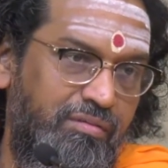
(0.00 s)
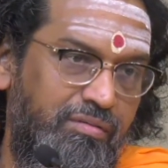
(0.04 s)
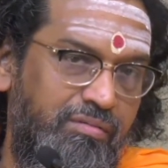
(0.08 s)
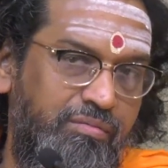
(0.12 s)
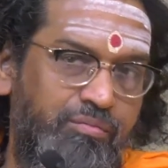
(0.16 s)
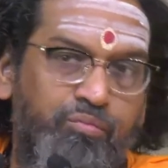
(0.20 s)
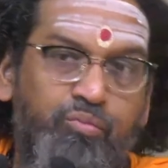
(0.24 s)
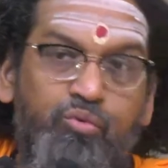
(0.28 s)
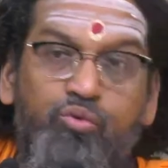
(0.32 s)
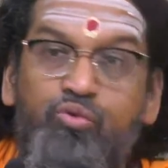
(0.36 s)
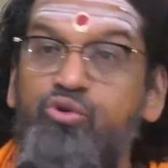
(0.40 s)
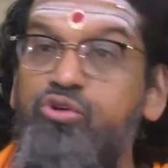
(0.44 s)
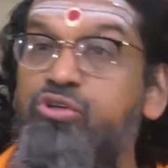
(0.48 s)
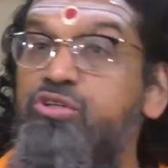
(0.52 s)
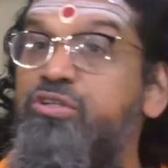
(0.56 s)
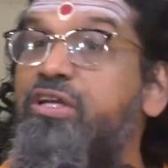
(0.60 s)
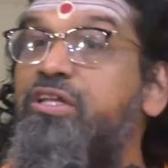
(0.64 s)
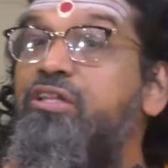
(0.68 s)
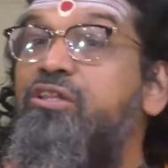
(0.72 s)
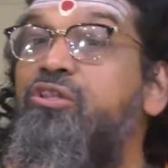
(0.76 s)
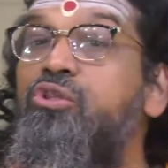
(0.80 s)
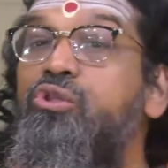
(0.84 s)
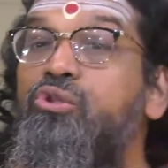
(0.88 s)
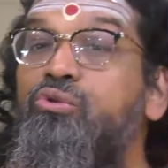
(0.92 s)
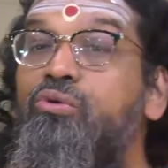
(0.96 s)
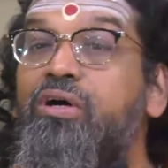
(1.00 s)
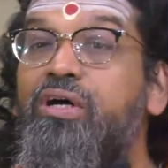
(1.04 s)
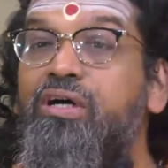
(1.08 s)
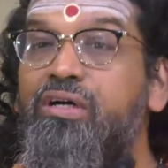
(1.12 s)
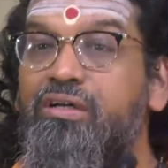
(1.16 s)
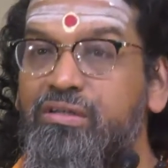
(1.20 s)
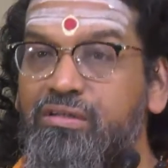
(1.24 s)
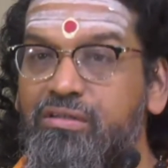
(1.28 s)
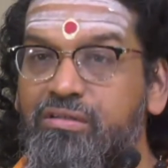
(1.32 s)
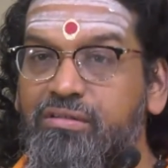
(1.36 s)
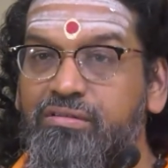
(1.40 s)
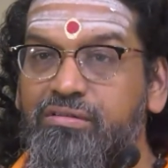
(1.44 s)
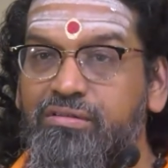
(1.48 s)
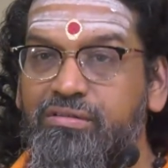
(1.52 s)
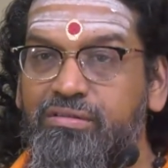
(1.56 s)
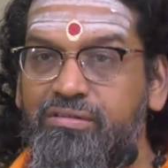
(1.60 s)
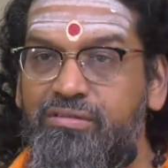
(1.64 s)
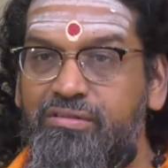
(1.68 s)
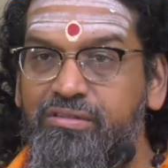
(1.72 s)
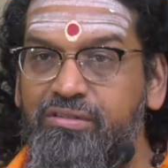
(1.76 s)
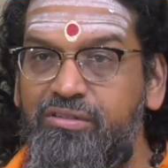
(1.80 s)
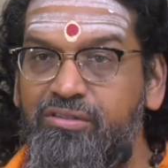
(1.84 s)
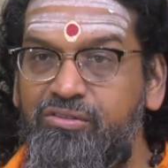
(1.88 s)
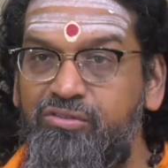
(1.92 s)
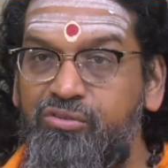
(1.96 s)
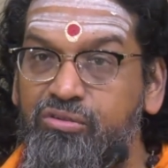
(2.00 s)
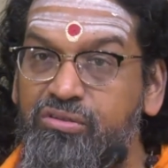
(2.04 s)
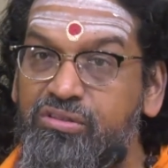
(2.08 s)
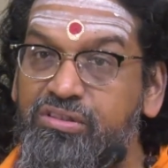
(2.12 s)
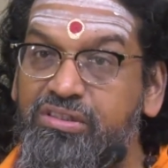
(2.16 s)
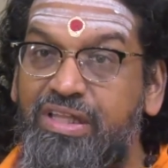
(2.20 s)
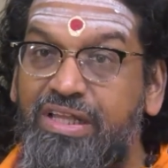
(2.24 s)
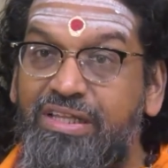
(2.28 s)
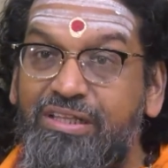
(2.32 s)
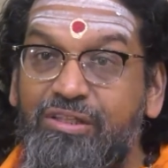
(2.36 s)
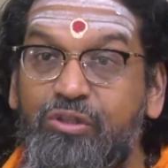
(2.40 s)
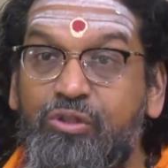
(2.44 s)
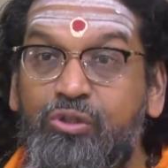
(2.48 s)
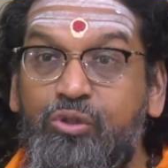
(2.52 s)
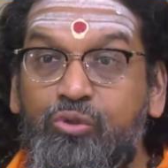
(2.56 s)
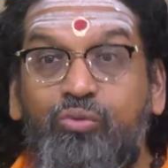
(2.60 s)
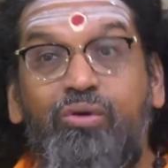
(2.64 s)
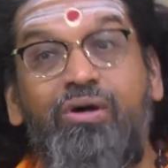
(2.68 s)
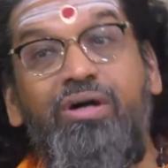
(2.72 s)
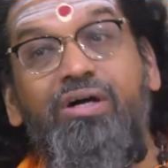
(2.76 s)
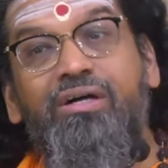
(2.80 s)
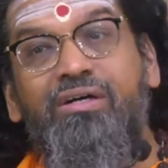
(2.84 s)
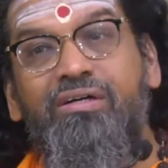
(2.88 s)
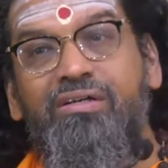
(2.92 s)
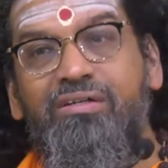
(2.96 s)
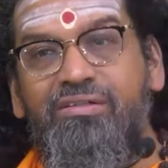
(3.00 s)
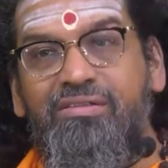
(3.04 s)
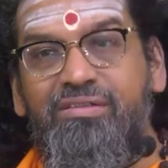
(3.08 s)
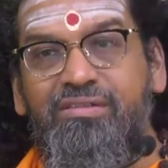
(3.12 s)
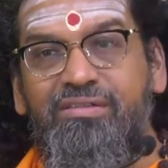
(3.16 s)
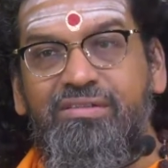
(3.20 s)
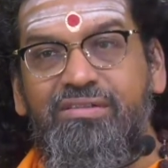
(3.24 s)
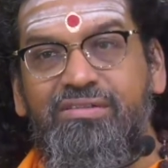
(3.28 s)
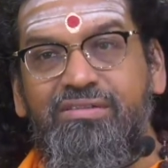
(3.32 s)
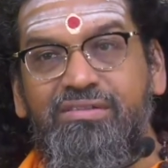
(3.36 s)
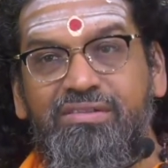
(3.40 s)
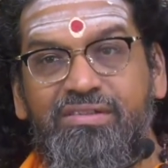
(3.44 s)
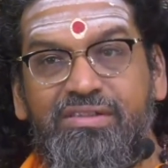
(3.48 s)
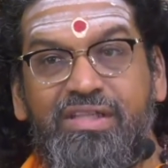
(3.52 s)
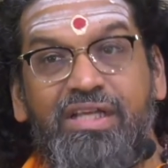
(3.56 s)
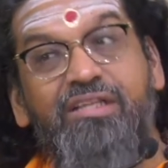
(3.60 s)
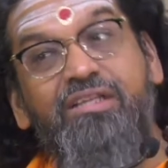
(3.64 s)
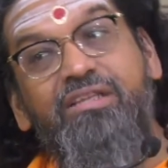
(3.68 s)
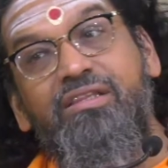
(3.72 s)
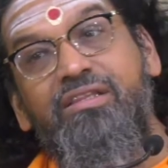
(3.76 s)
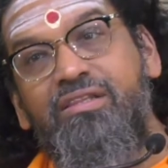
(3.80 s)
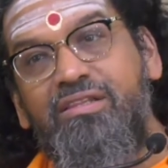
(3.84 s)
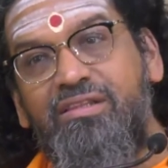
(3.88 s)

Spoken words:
Purushatva. So Tattva, Tat,